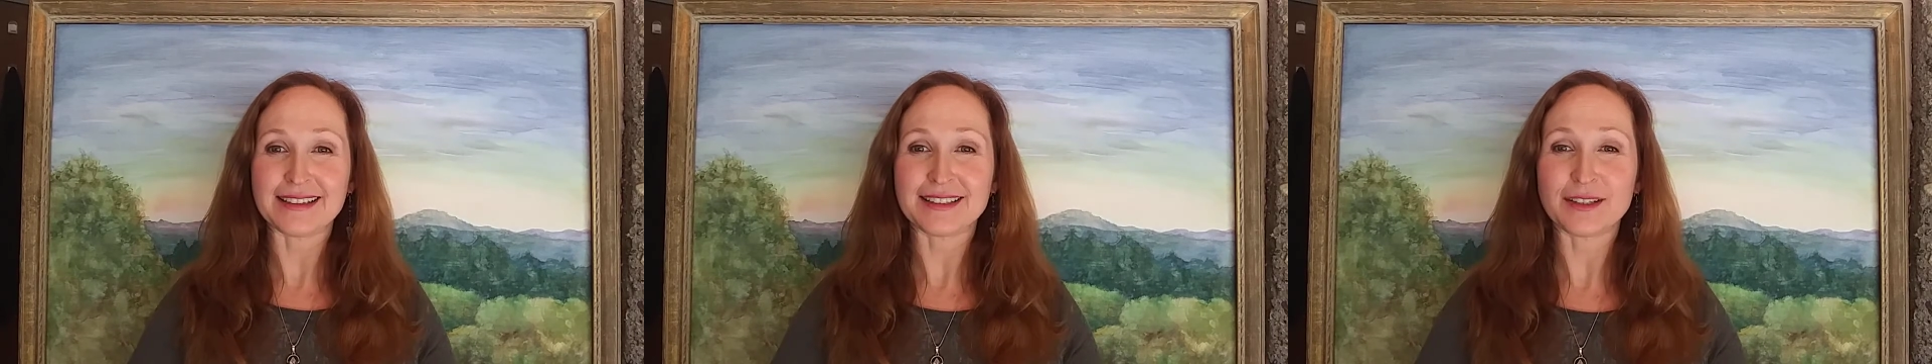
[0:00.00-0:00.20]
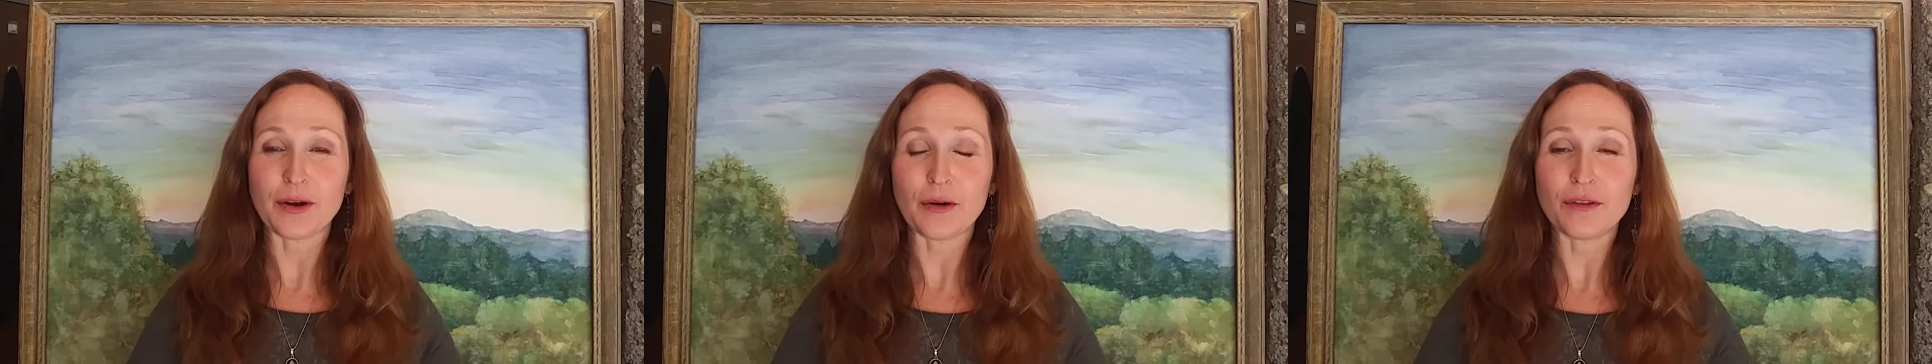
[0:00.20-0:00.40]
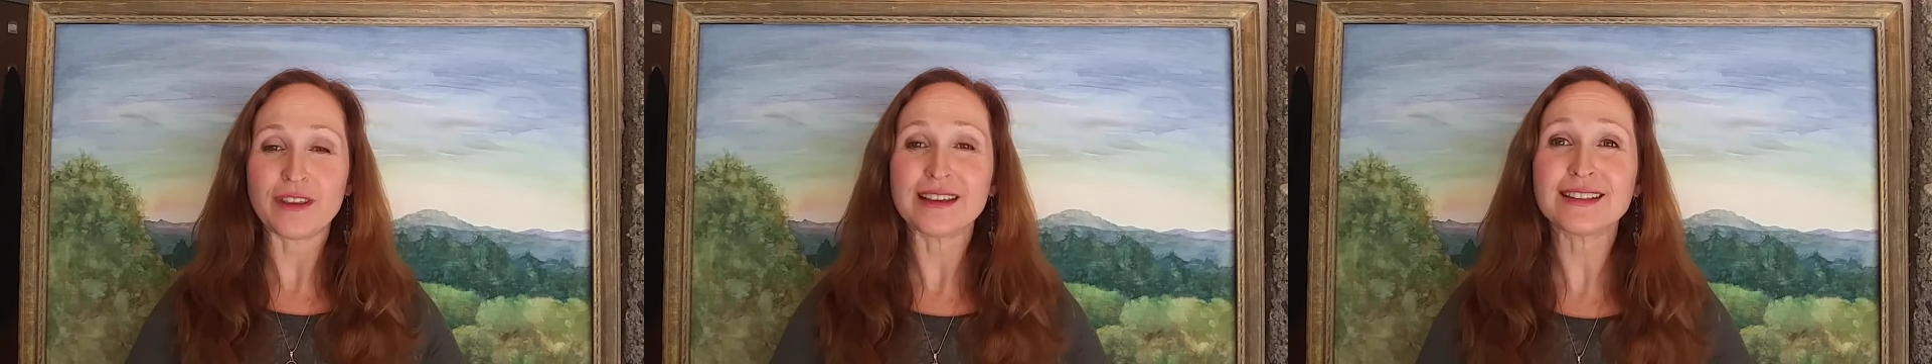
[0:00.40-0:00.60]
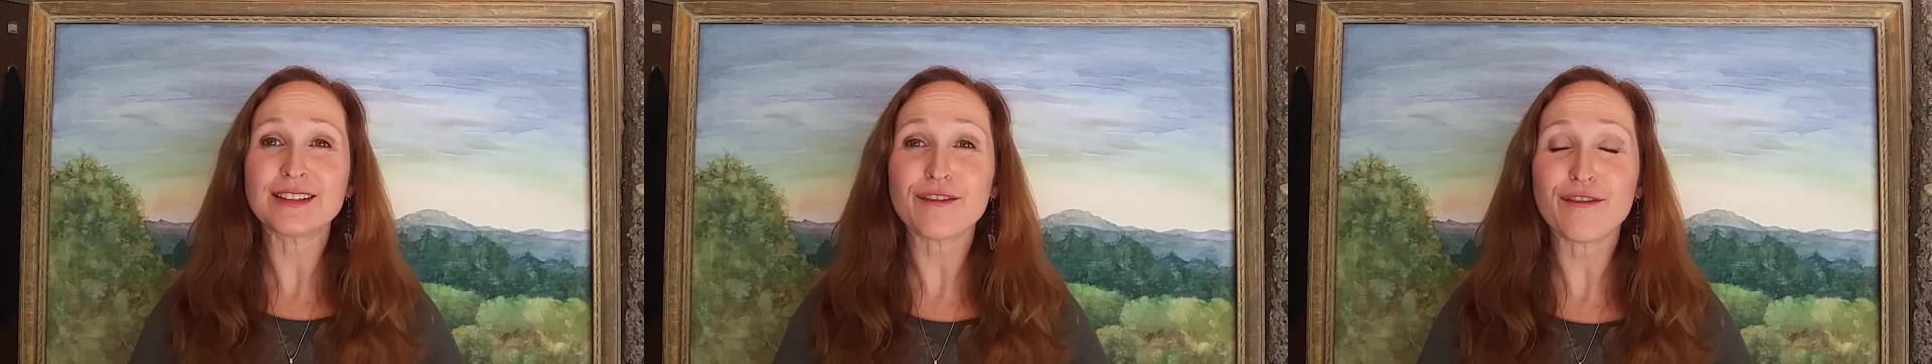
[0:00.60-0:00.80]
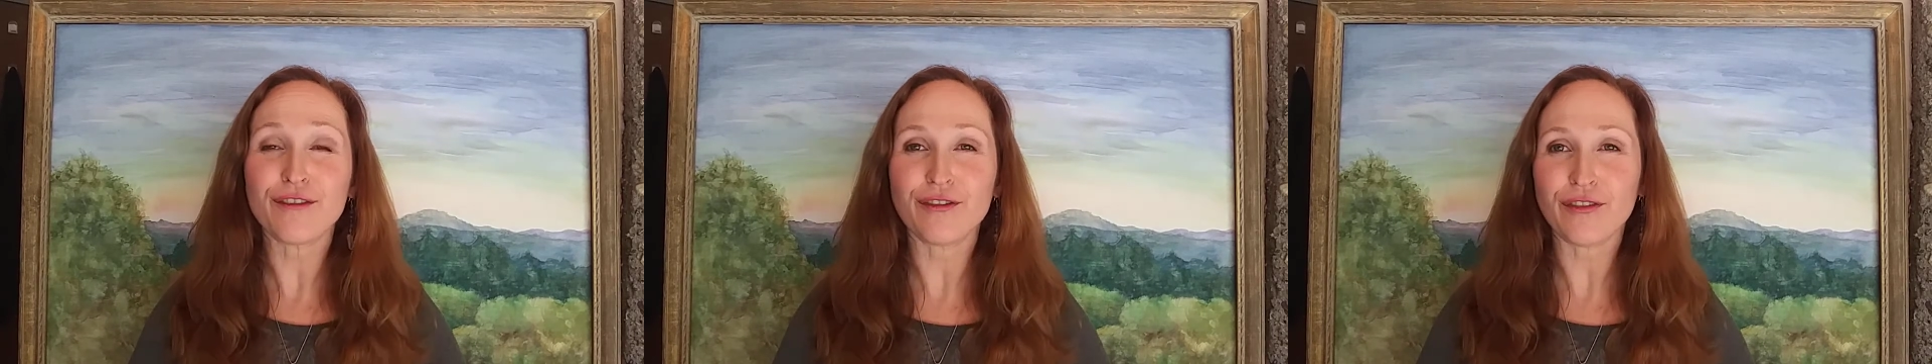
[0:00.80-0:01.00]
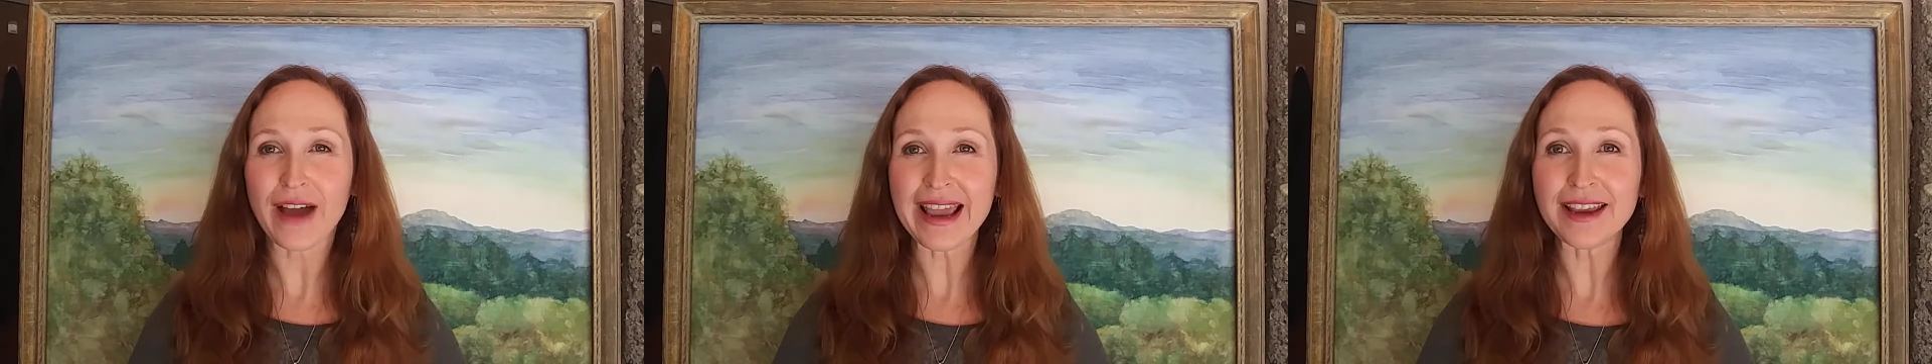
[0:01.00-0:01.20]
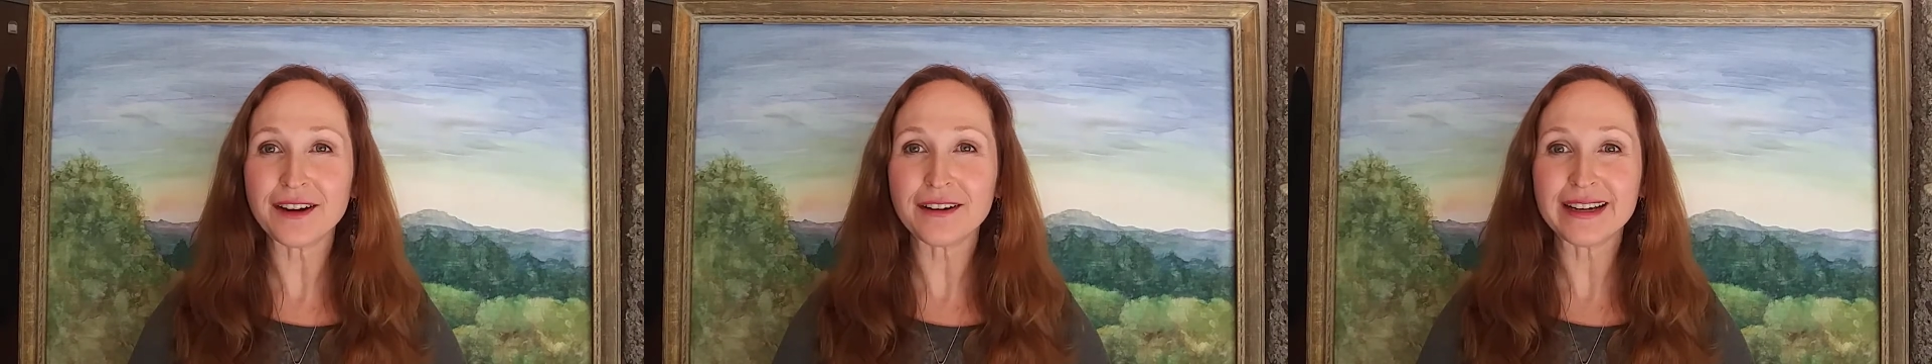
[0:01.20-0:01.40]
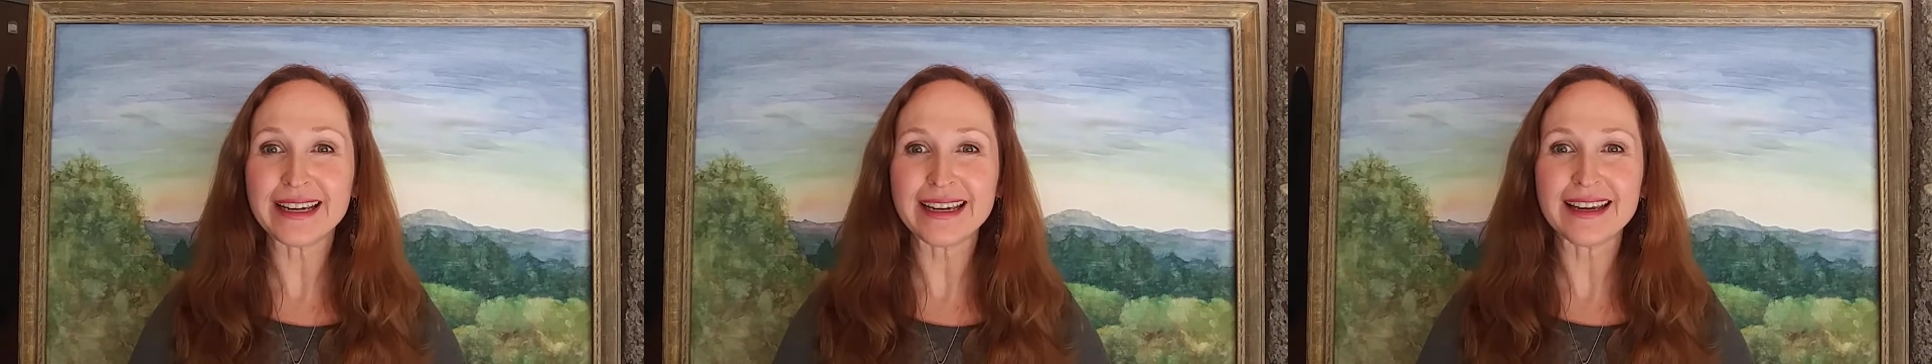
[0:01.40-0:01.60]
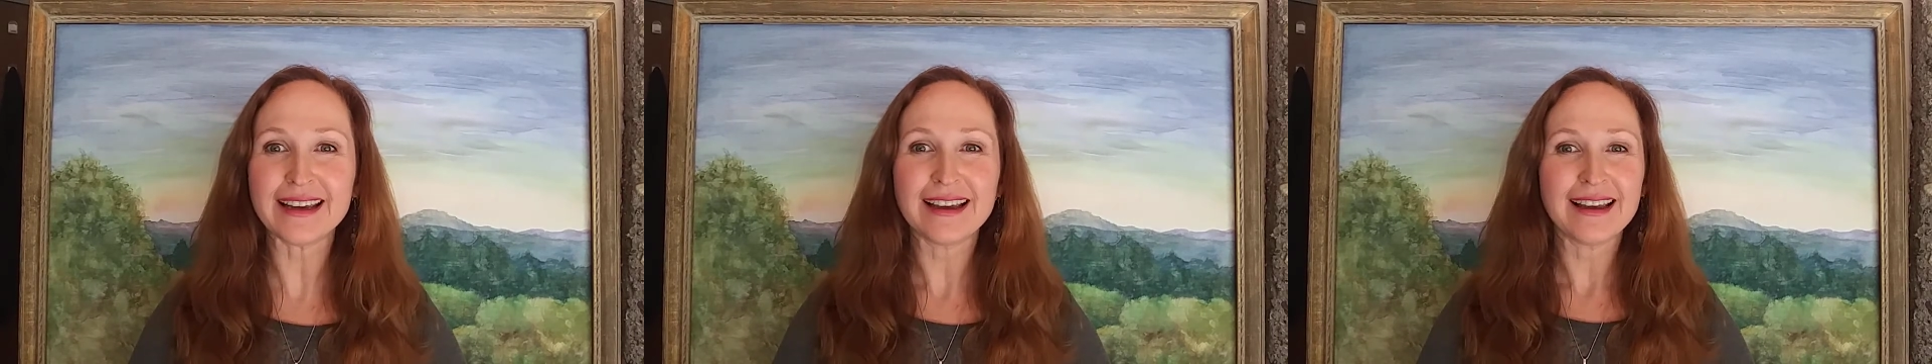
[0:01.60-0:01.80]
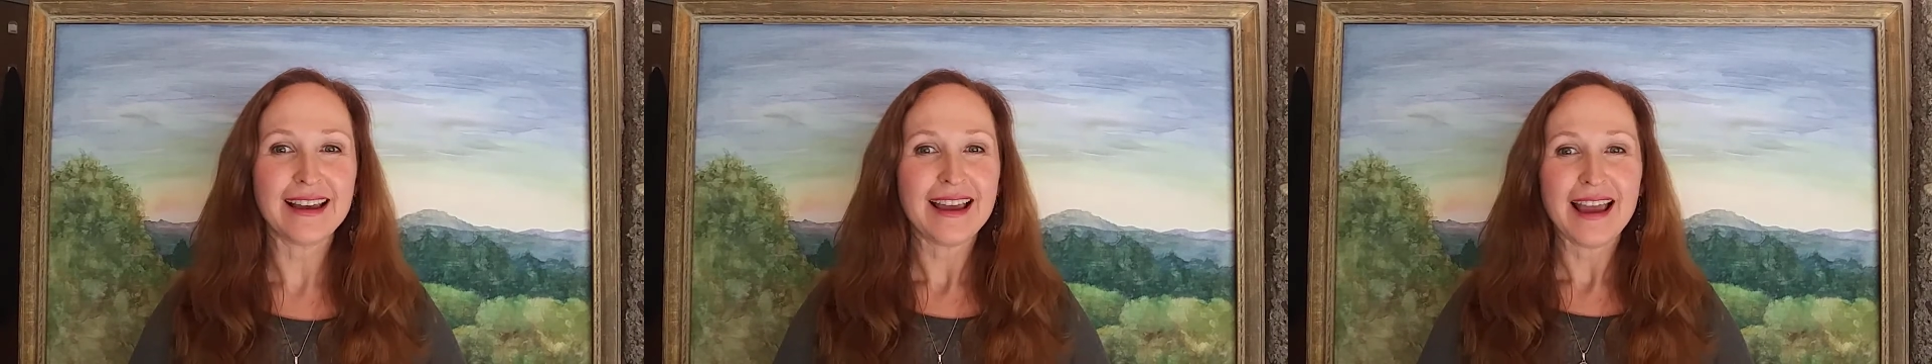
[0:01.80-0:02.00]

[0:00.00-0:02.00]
So this fiery